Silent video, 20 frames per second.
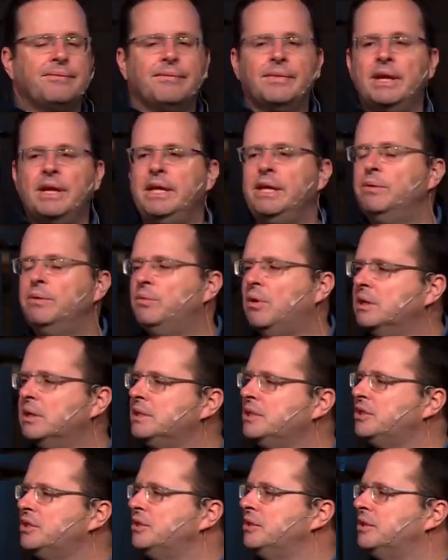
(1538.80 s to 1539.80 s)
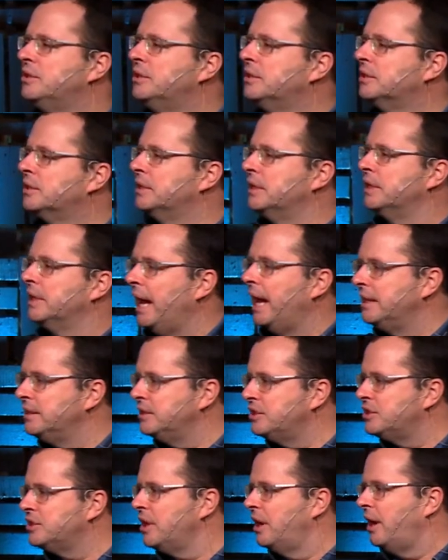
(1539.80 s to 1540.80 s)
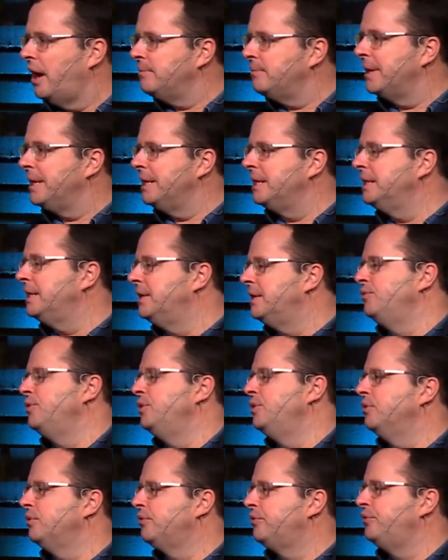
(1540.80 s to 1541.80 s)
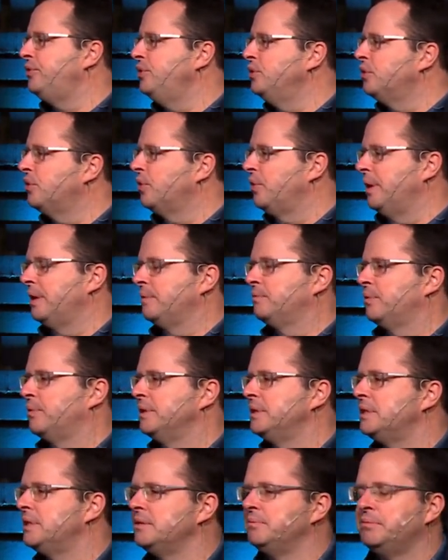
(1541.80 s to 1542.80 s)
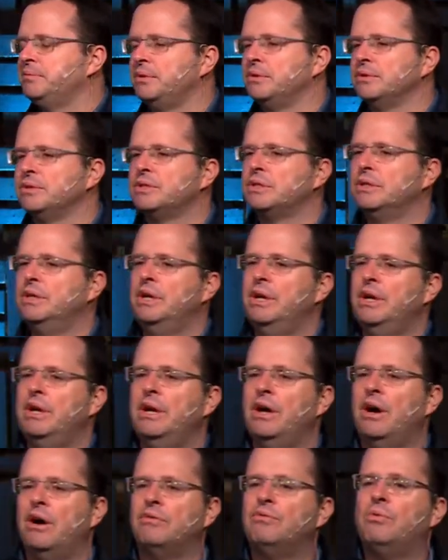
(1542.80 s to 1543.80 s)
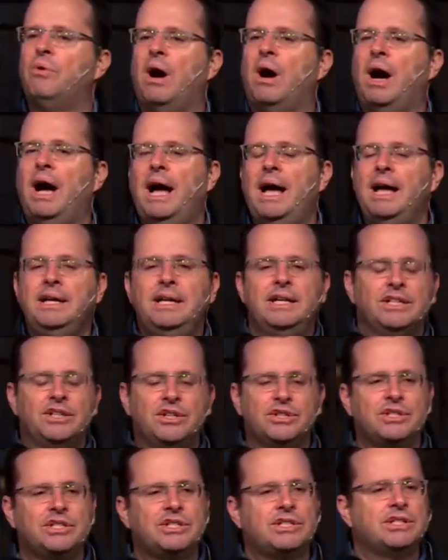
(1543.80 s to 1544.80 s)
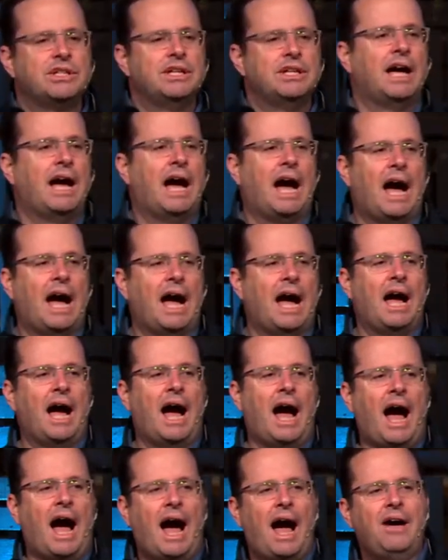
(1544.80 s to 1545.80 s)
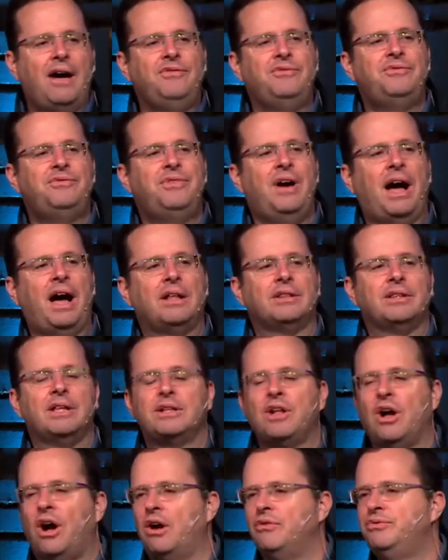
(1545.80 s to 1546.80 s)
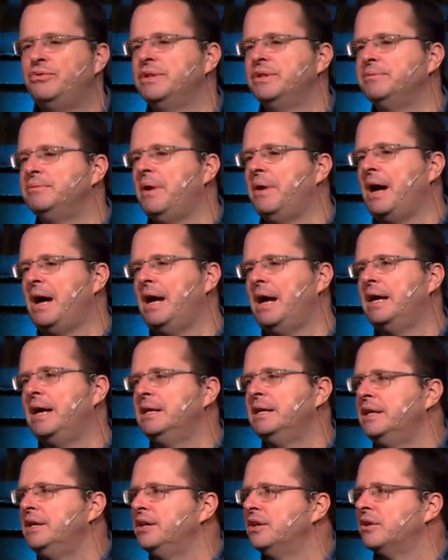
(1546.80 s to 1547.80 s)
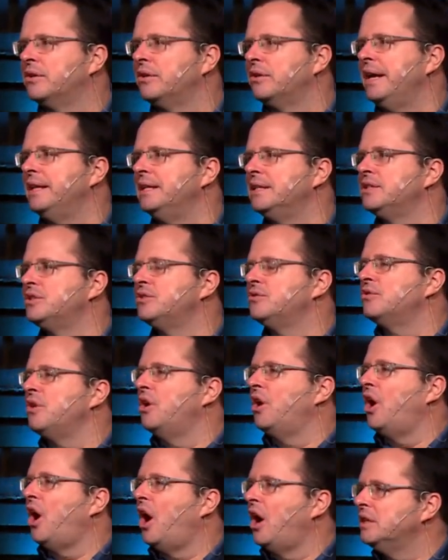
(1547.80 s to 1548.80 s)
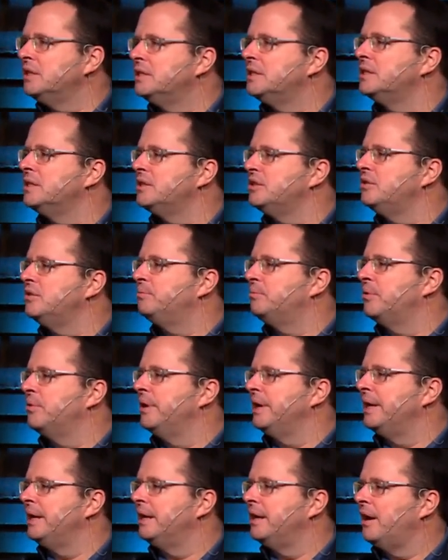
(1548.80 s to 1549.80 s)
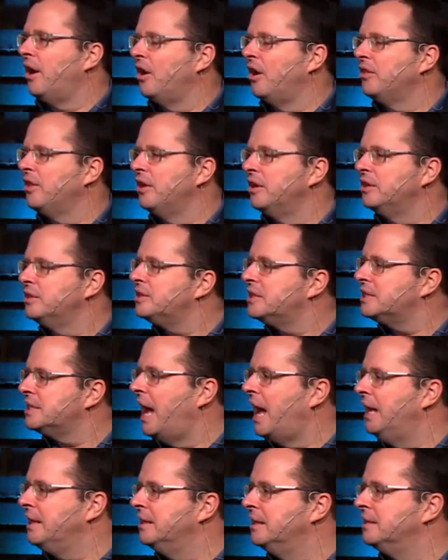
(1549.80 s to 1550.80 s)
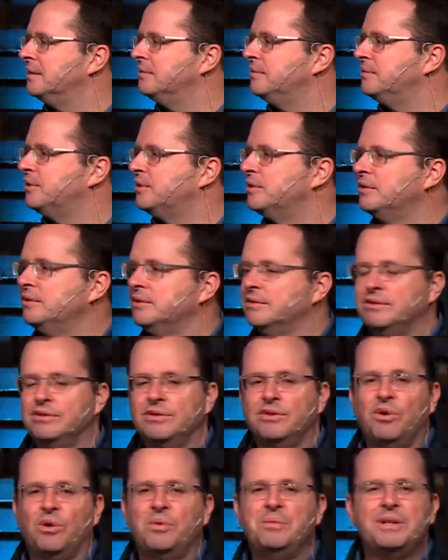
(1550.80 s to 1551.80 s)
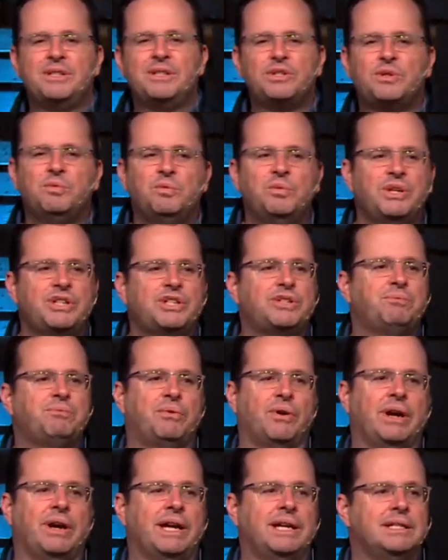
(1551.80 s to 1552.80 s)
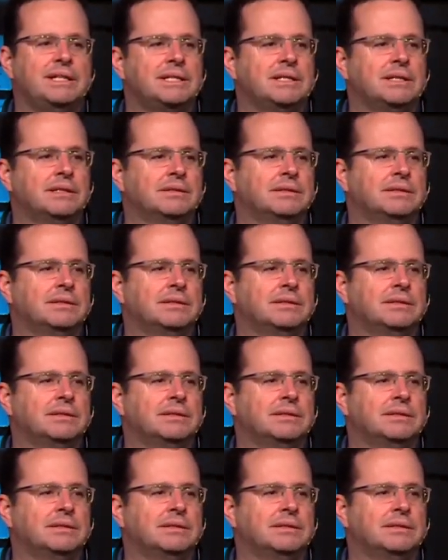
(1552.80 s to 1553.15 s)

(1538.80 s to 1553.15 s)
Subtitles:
He wants to, and so I'm going to give you a few quick principles of why, because I've found that often my greatest answers to prayer are those silent, almost wish prayers.